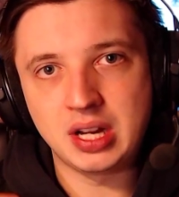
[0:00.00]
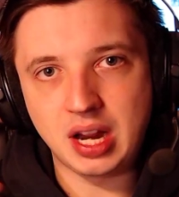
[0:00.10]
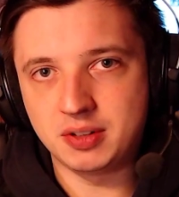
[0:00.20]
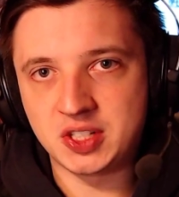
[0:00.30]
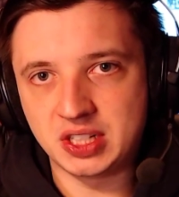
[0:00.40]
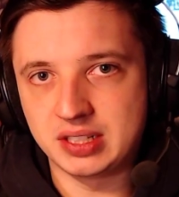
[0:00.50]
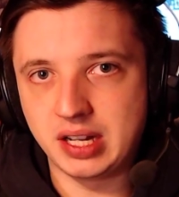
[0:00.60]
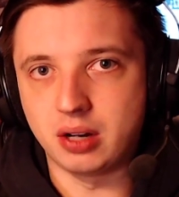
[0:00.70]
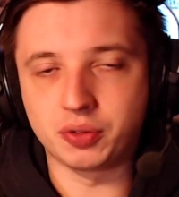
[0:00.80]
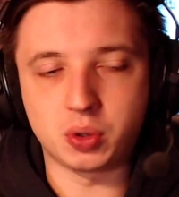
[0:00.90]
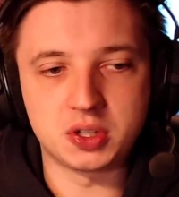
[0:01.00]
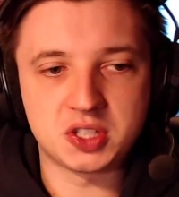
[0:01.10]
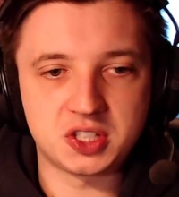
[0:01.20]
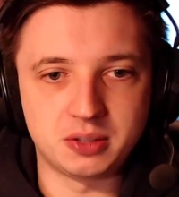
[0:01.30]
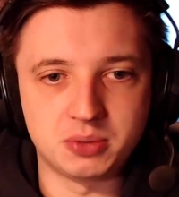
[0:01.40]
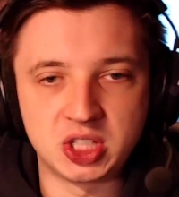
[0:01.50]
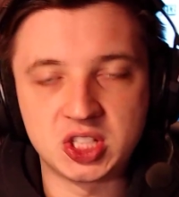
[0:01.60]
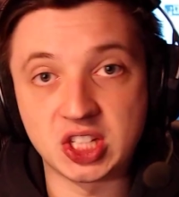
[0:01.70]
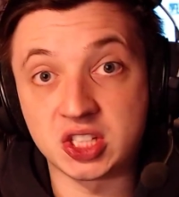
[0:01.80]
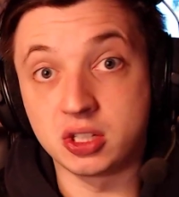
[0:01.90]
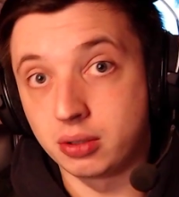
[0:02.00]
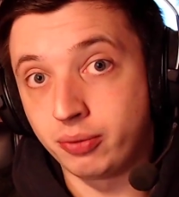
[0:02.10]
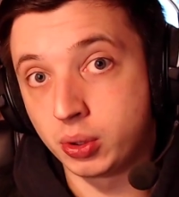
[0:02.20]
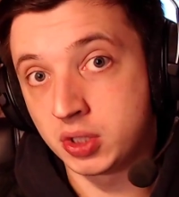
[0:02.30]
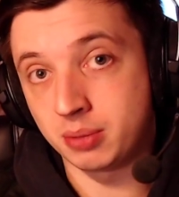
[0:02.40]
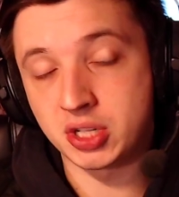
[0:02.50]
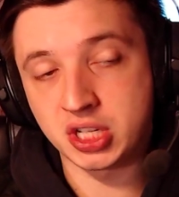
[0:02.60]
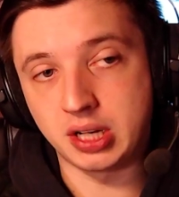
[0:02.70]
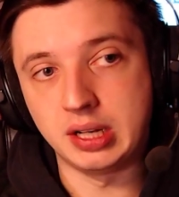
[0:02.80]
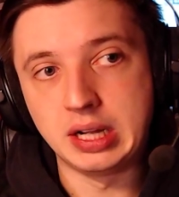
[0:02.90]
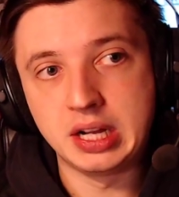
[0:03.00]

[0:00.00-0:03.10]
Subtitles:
every single day, of course, since that's not the focus on my channel.